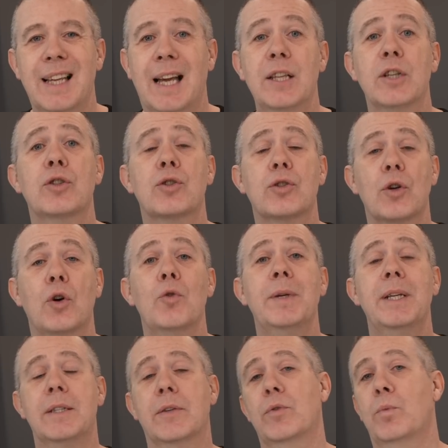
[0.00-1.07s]
And there's so
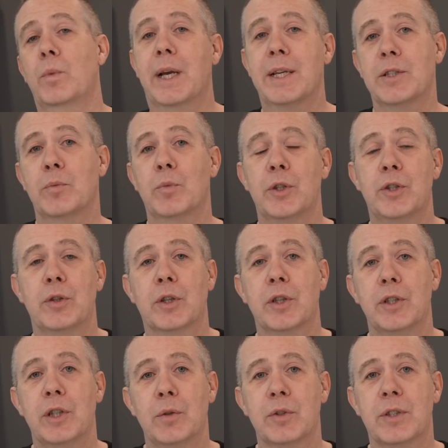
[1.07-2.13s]
many different ways in which you
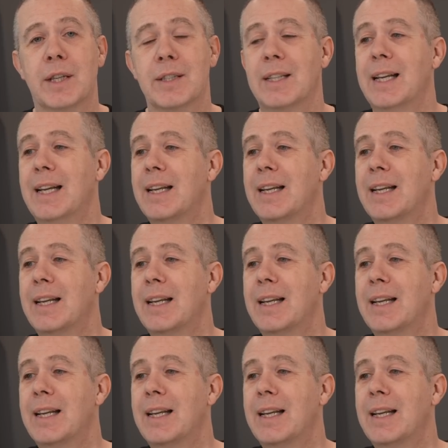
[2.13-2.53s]
can use this.